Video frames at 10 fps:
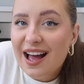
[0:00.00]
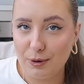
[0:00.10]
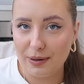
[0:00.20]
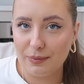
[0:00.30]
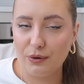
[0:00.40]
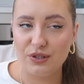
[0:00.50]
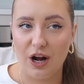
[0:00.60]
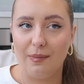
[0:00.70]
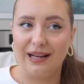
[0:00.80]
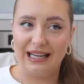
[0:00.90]
I probably will
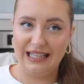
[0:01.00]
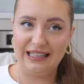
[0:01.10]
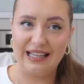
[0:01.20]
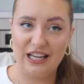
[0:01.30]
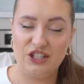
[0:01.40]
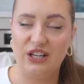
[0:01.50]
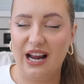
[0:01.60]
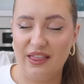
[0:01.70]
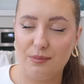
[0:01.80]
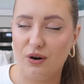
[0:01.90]
start by cleaning the kitchen
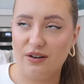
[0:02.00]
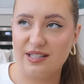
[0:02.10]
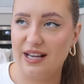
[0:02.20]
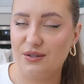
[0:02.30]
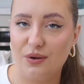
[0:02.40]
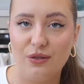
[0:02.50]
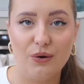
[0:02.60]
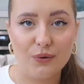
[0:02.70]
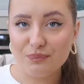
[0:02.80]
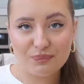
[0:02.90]
and the products here. So I
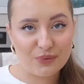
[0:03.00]
thought